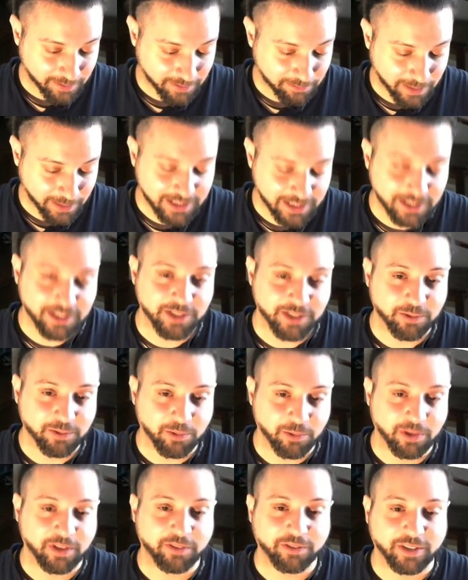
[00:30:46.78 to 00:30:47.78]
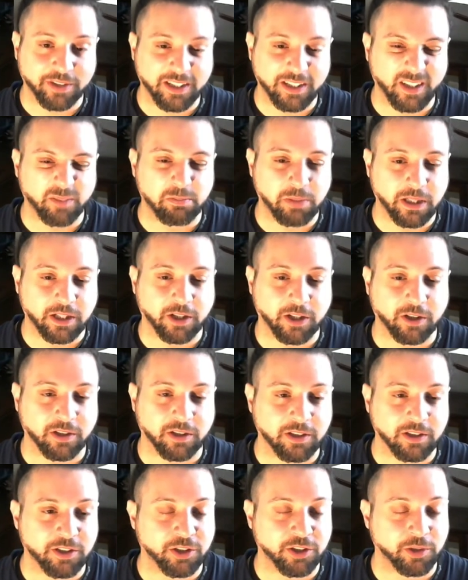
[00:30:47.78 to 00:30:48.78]
bass isn't one of like the bigger
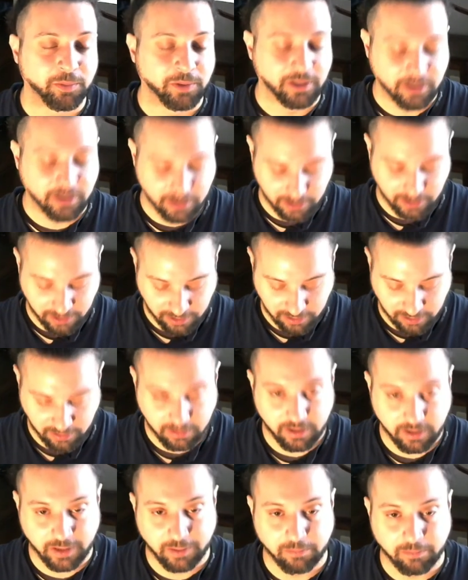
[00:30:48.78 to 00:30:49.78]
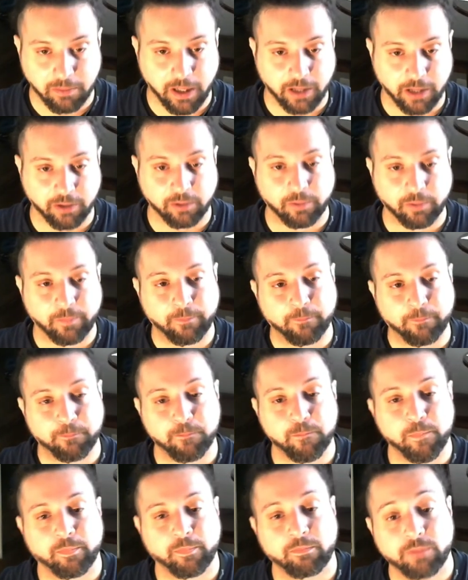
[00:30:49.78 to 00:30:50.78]
instruments in metal.
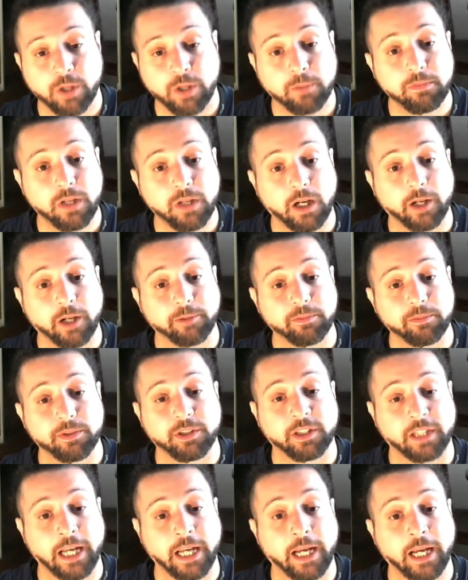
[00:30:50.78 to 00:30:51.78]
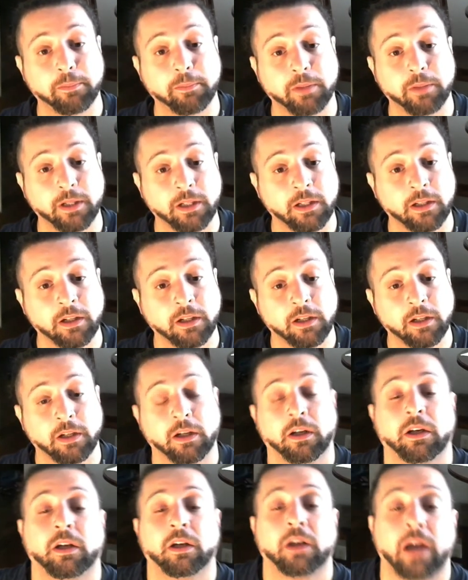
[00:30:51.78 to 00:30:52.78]
Sometimes it can be,
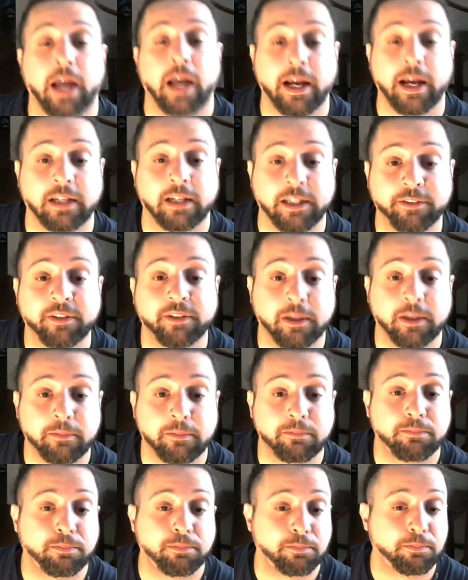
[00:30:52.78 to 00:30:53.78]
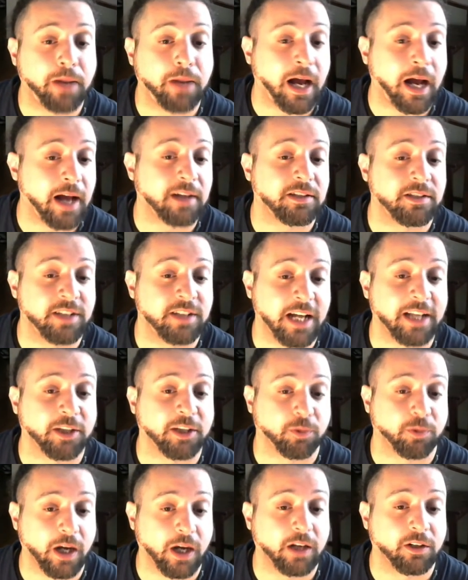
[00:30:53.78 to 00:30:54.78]
and even in past Death
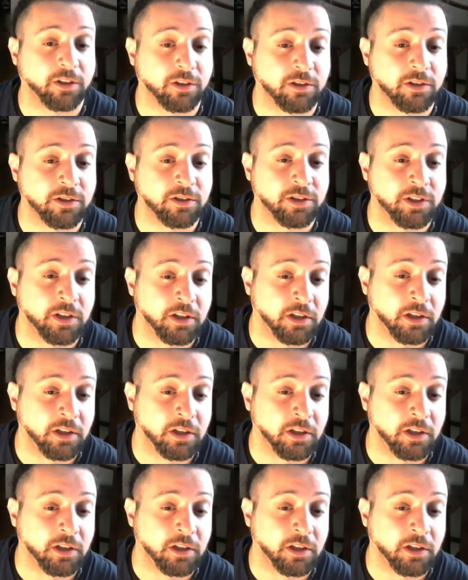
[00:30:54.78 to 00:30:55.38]
records,